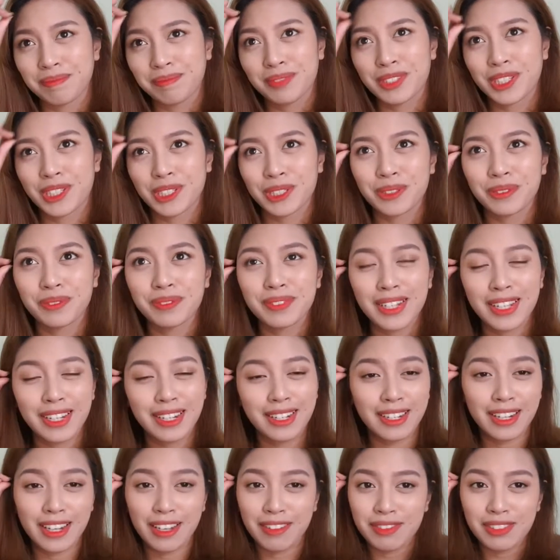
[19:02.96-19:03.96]
you know, I
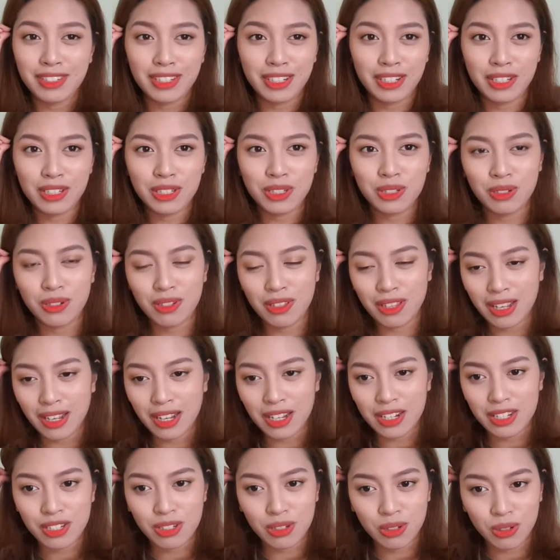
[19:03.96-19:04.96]
didn't have tickets to
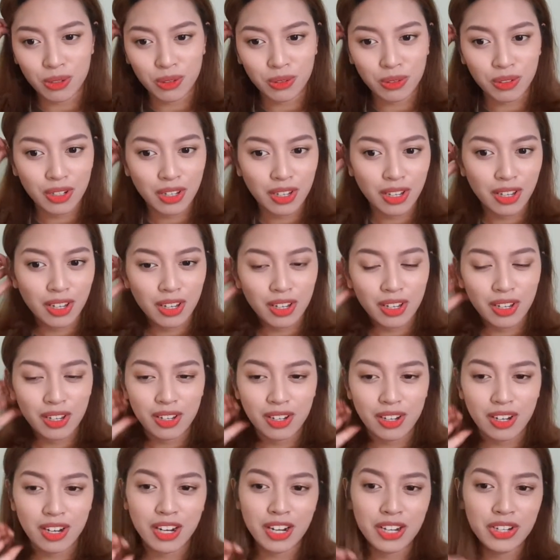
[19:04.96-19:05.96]
that, so
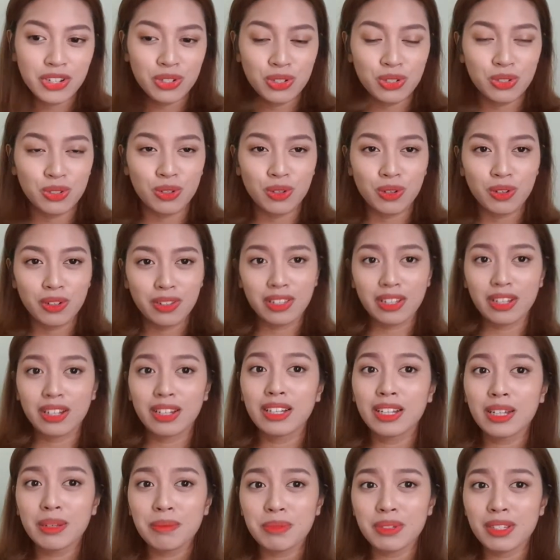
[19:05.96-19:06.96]
I just saw the
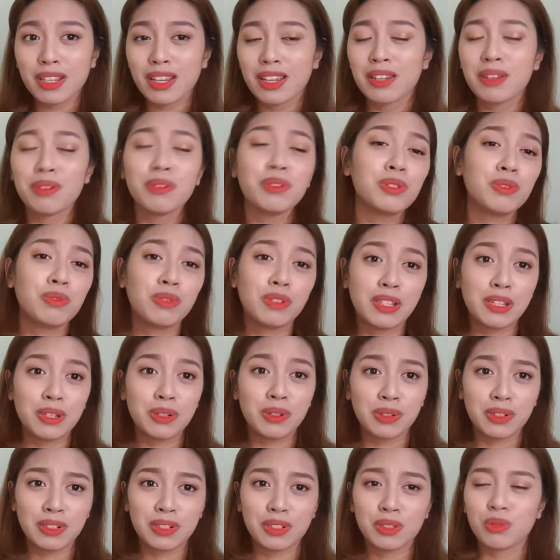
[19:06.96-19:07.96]
clips and it was really
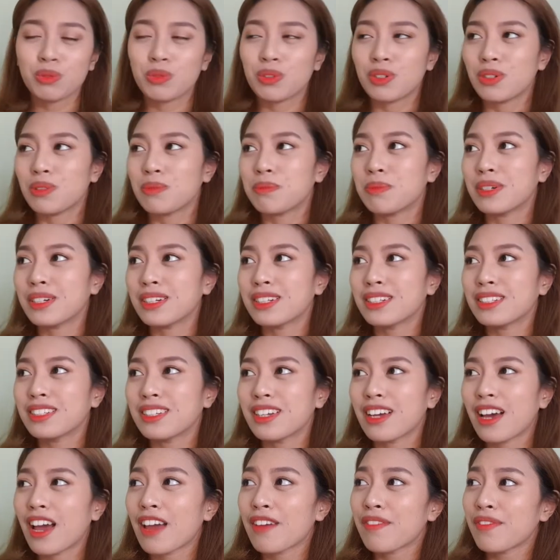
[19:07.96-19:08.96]
good as well. But
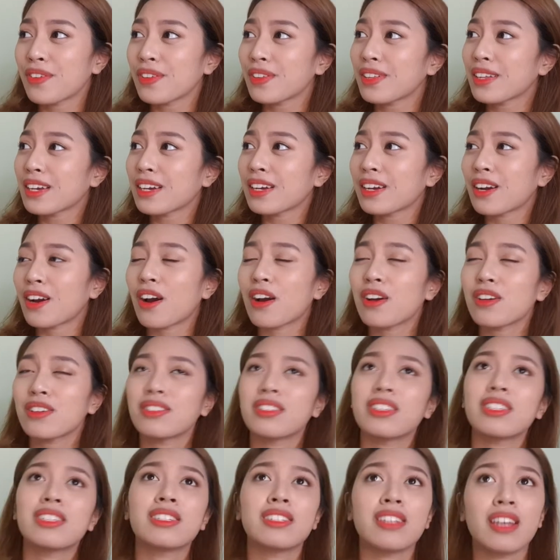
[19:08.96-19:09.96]
I feel like
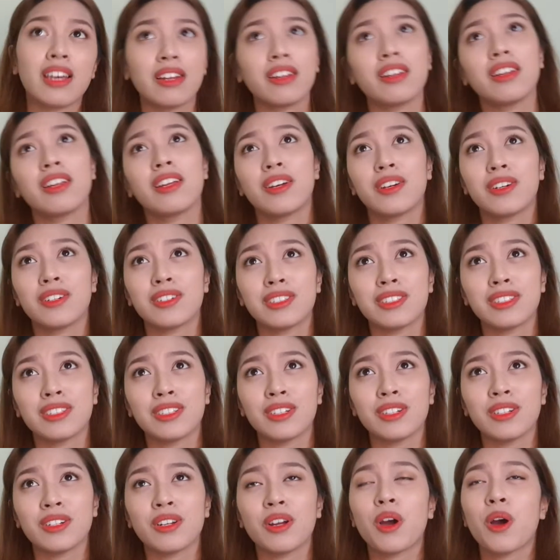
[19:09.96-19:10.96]
the Saturday
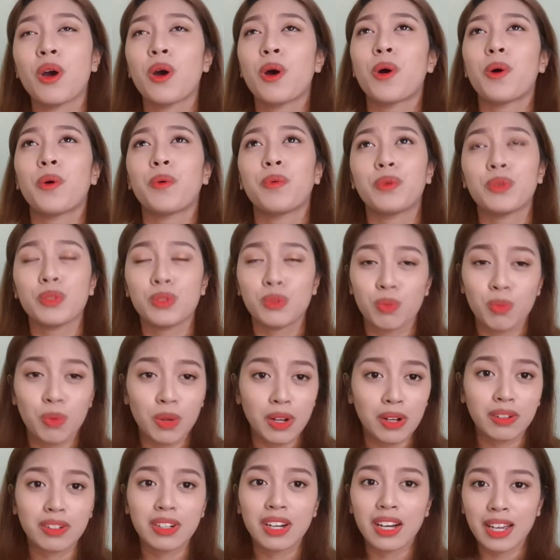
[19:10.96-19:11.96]
concert was
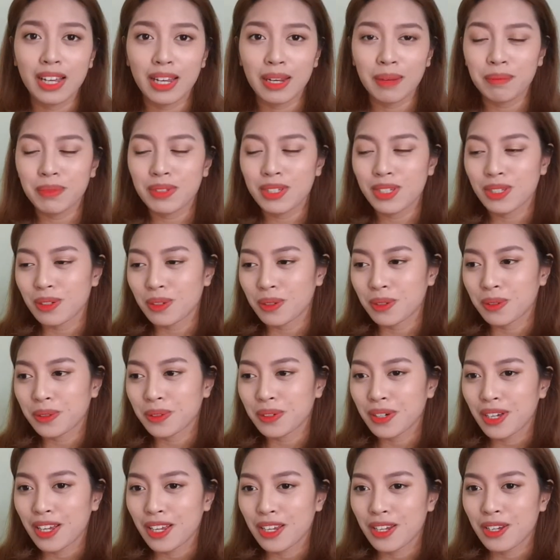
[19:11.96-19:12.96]
well hyped,
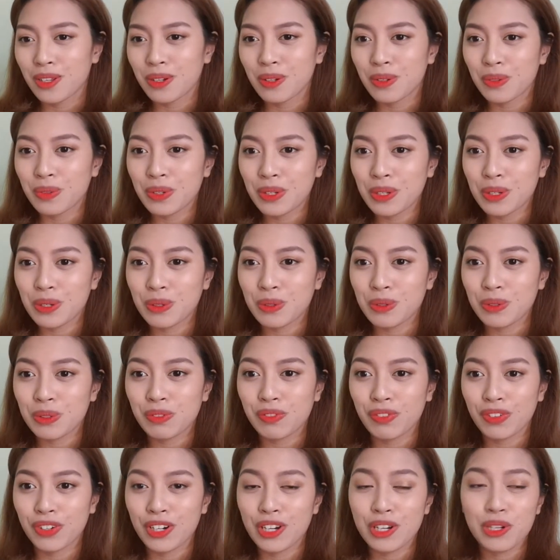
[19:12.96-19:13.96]
so you know, it was
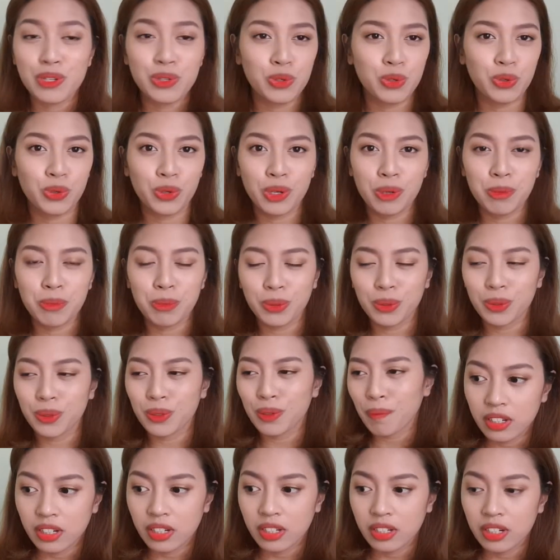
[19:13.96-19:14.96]
very
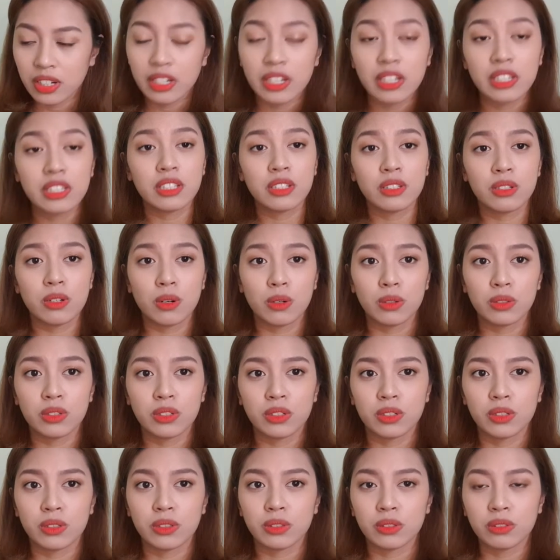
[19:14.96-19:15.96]
enjoyable. And I guess it's
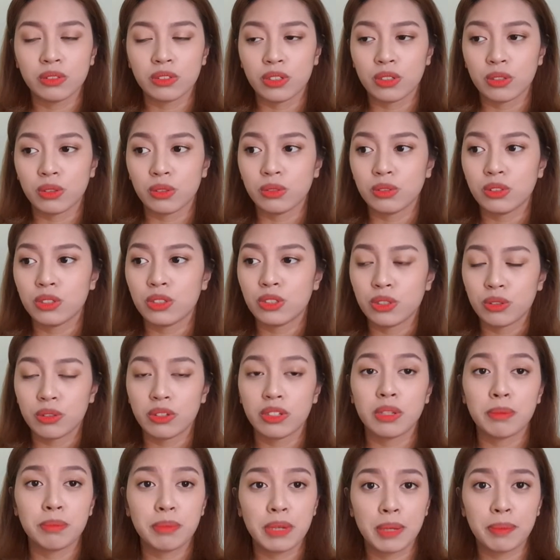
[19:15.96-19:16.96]
also, you know, to do
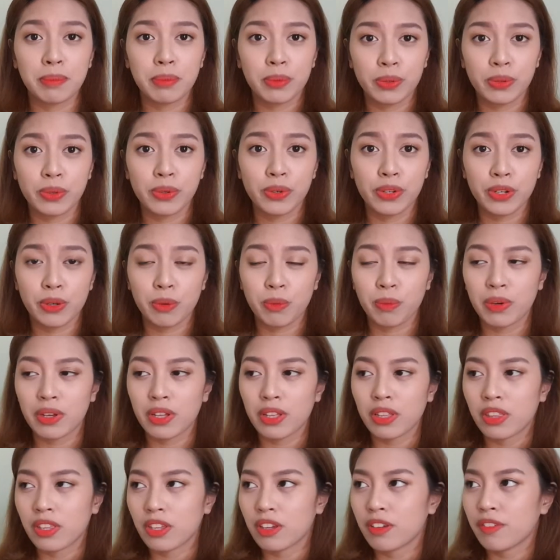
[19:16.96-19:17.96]
with the people who you're
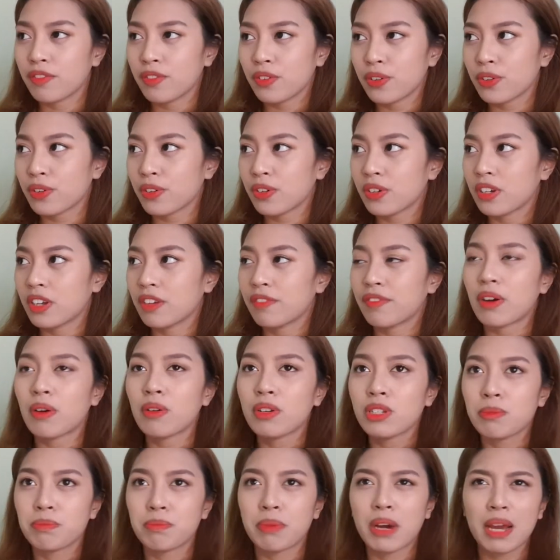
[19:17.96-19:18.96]
with. If I
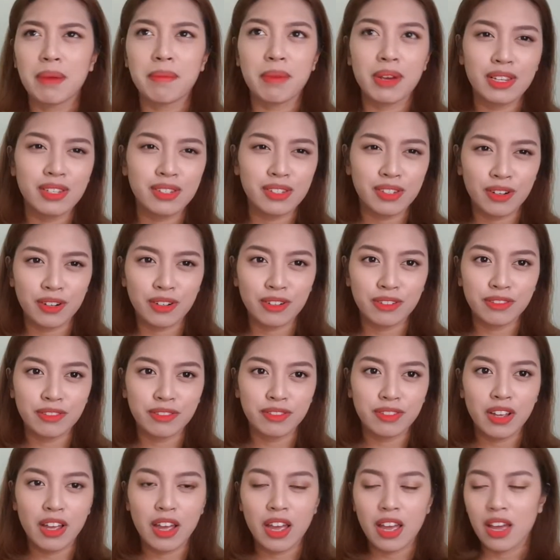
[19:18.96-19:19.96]
was by
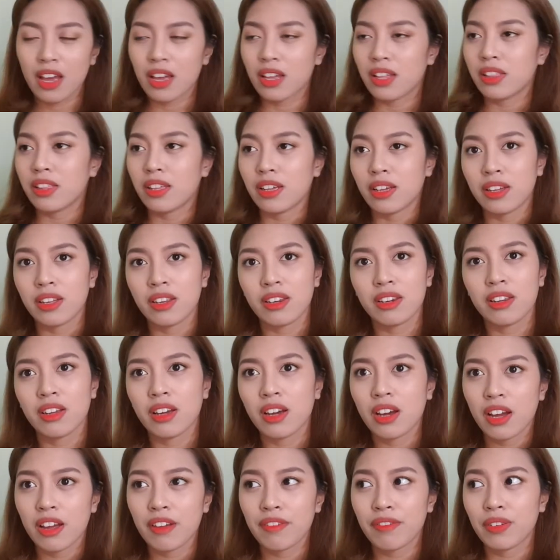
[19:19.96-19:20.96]
myself, then
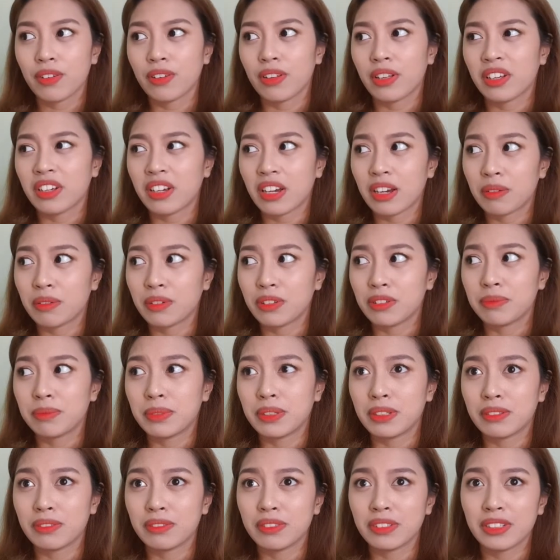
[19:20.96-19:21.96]
I feel like I would have
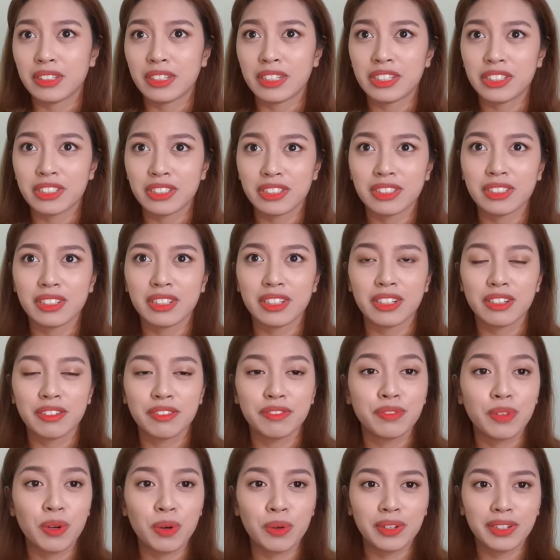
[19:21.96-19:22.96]
been really just like
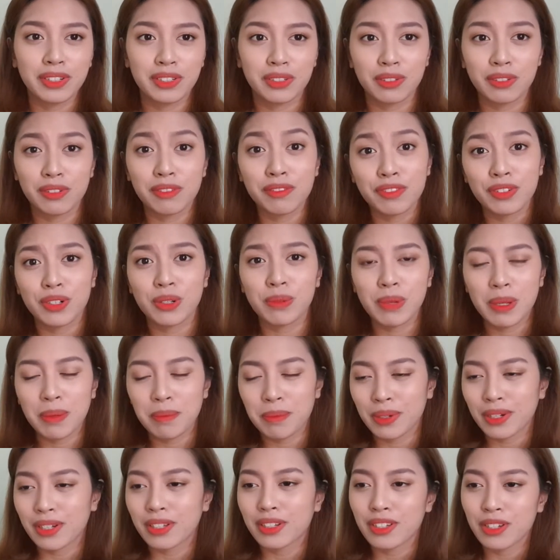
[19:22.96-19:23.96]
focused on filming,
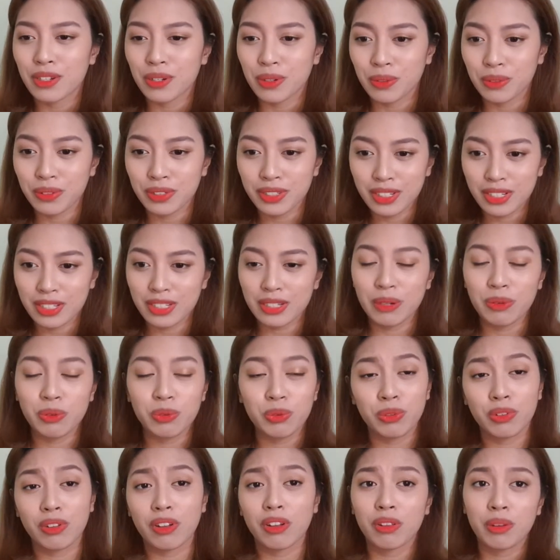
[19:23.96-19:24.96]
but you know, since I was
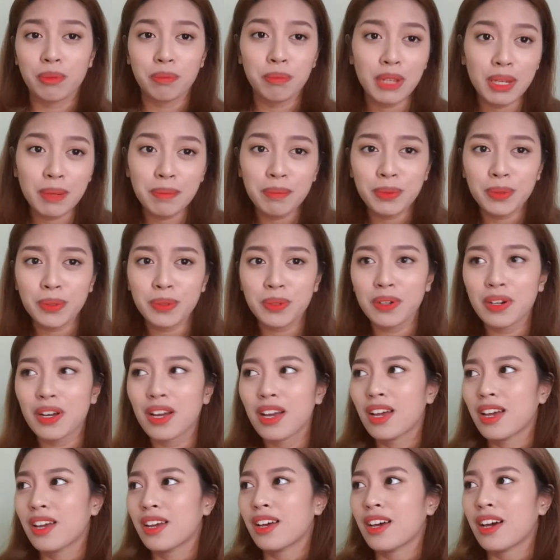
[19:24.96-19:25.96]
with other people,
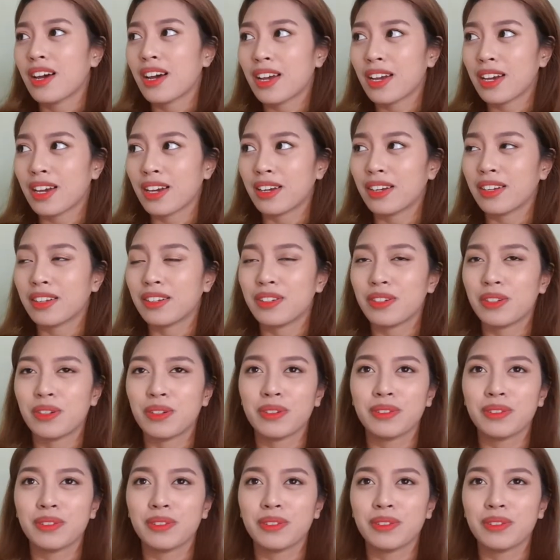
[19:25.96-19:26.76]
I had